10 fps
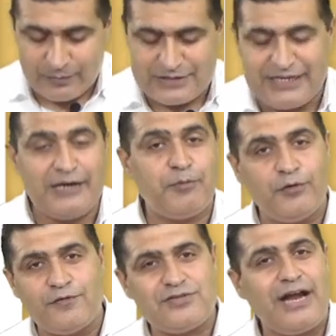the
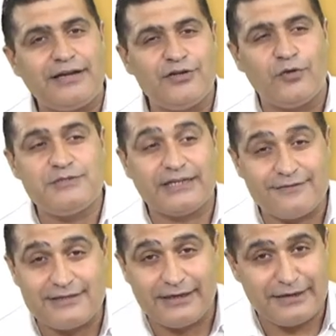standpoint of strategy and
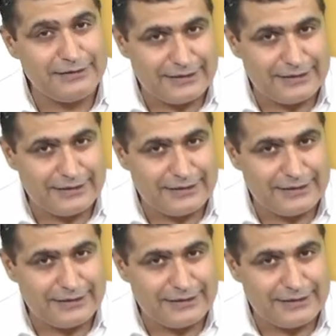objective setting in the